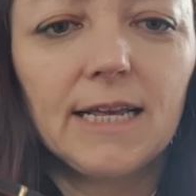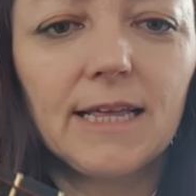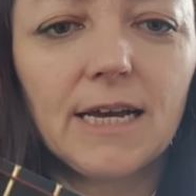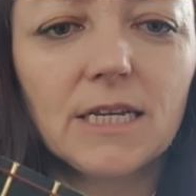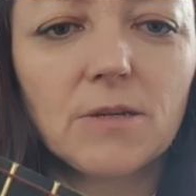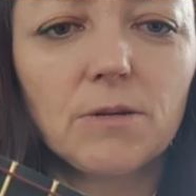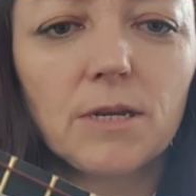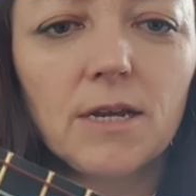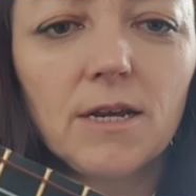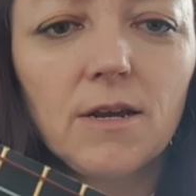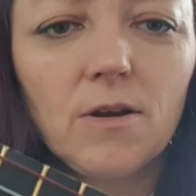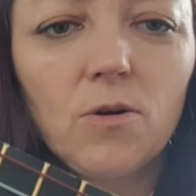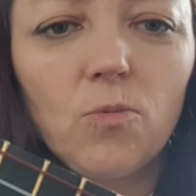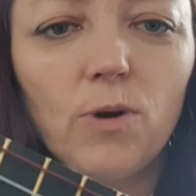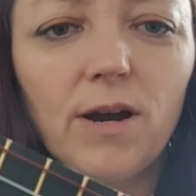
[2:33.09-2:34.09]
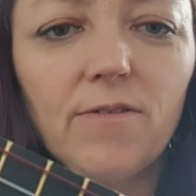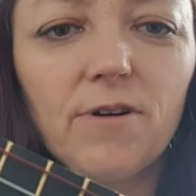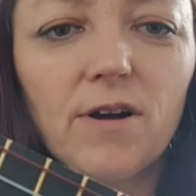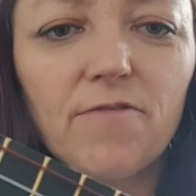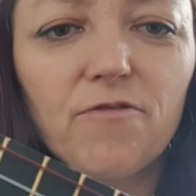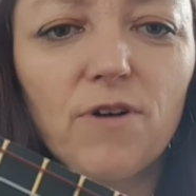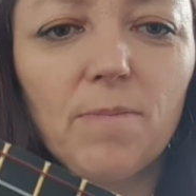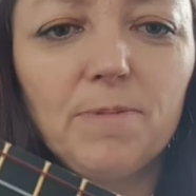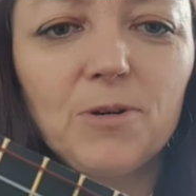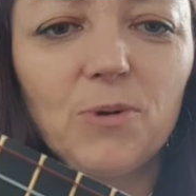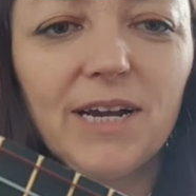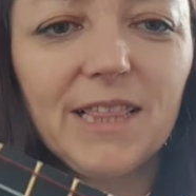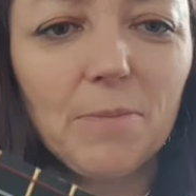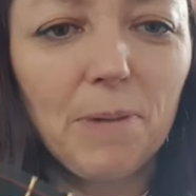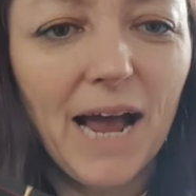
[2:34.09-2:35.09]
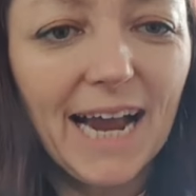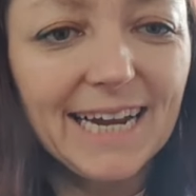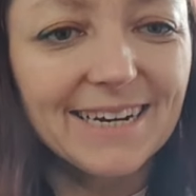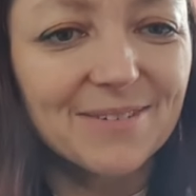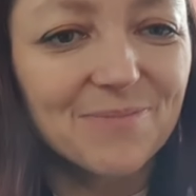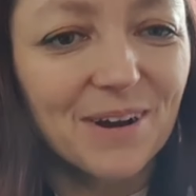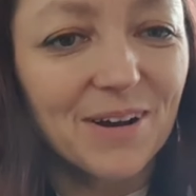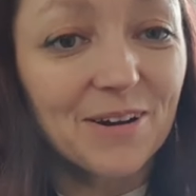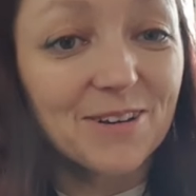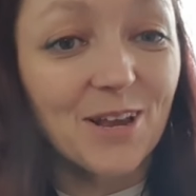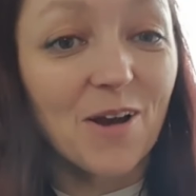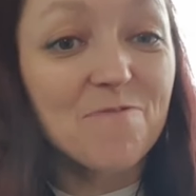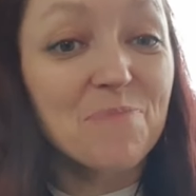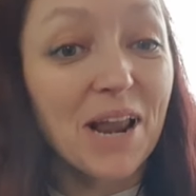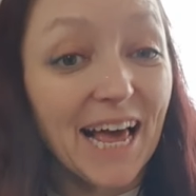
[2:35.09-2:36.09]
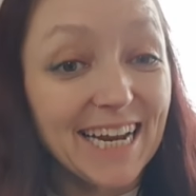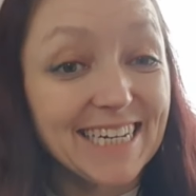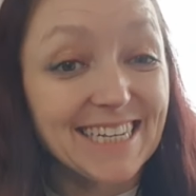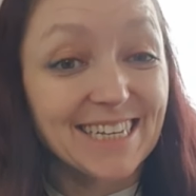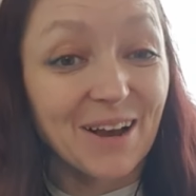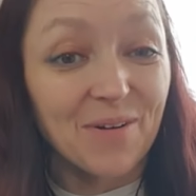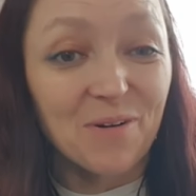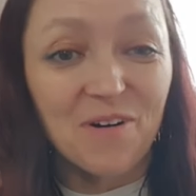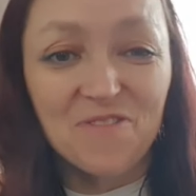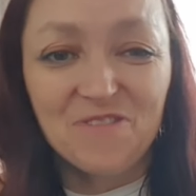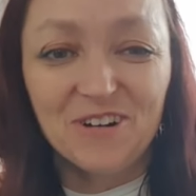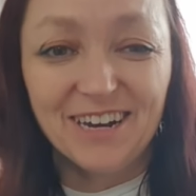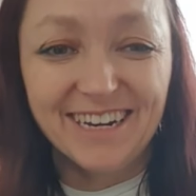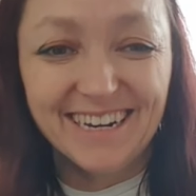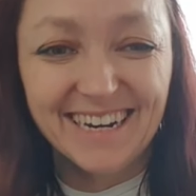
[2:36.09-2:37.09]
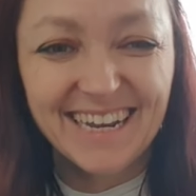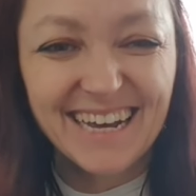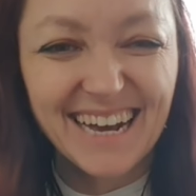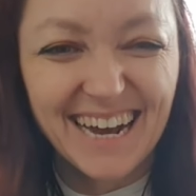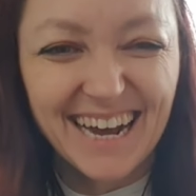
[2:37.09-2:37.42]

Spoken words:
That's where I've rubbed away the paint, whereas I've played so often.